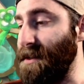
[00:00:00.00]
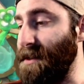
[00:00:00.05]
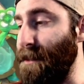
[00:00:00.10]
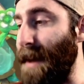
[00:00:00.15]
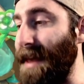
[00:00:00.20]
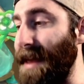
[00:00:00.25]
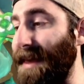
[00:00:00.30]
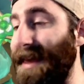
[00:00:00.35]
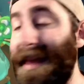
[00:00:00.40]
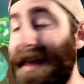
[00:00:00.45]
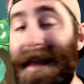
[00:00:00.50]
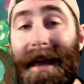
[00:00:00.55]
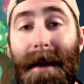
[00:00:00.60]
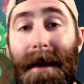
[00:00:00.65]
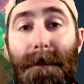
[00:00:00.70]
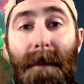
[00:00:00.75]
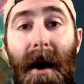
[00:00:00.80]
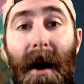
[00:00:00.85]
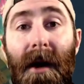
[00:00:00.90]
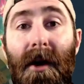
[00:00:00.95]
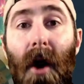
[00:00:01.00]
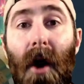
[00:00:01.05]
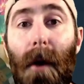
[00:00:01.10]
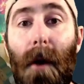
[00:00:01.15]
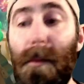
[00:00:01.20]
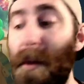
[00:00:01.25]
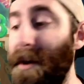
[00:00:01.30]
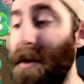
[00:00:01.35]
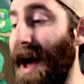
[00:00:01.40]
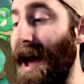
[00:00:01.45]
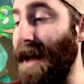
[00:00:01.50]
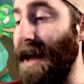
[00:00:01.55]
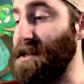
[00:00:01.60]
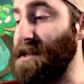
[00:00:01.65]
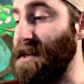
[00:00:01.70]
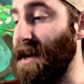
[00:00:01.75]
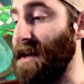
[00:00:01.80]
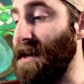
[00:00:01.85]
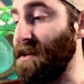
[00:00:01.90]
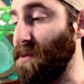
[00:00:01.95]
to make him a goblin
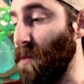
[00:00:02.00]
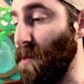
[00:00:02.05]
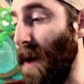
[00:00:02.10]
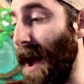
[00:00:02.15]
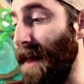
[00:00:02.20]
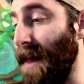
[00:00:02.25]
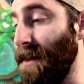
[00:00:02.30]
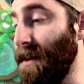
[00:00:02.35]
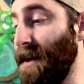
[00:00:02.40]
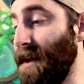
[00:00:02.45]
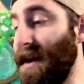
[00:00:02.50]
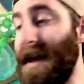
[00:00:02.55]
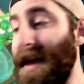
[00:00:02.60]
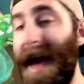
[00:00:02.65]
hunter as well.